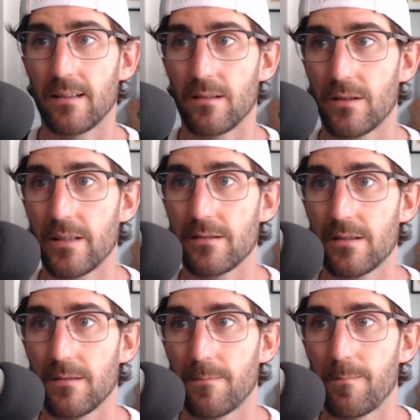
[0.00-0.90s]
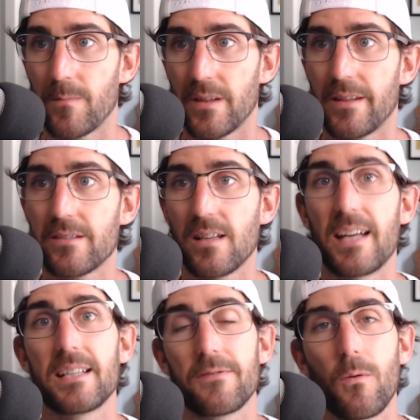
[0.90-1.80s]
there's a lot
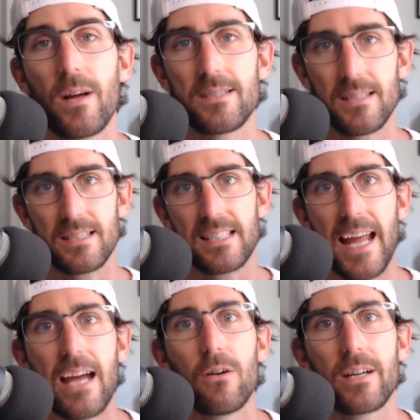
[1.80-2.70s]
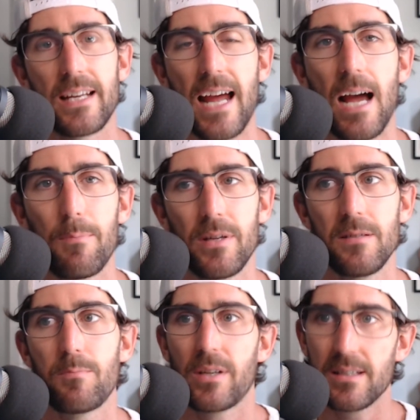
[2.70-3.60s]
of different ways that scale can
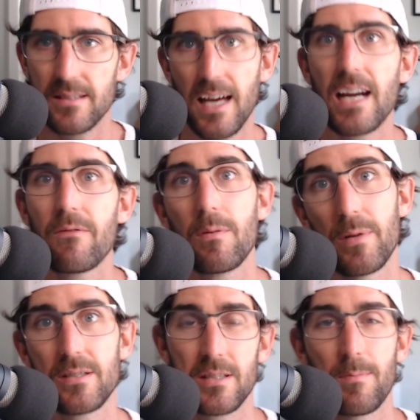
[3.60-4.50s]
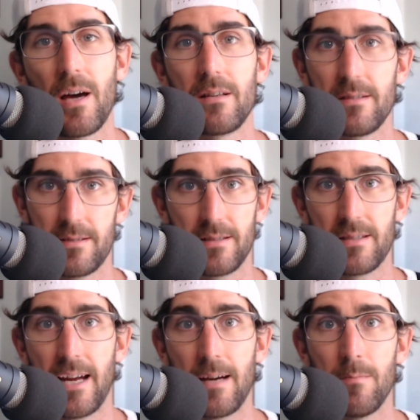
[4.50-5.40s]
happen, because not every business model is the
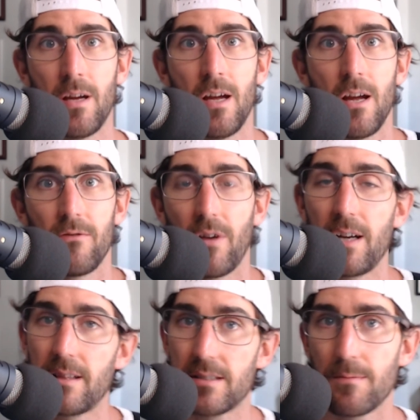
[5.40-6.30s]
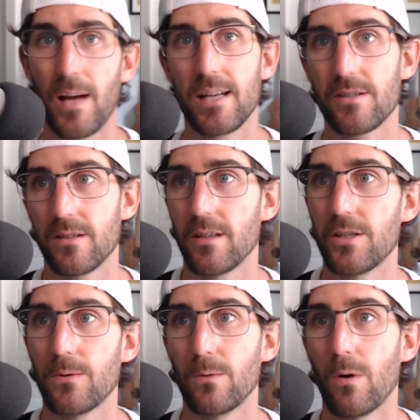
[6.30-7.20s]
same, right? Let's imagine that
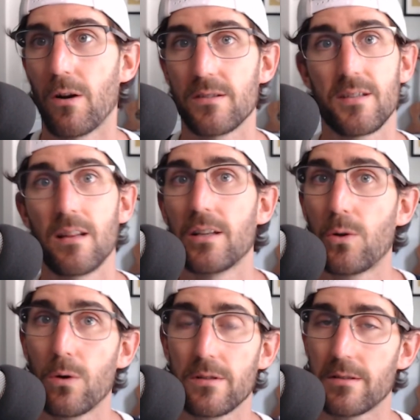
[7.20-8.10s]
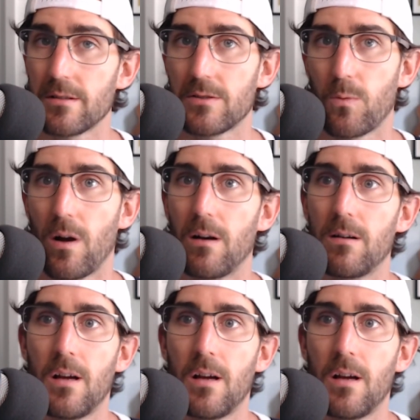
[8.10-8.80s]
you are selling courses. Well,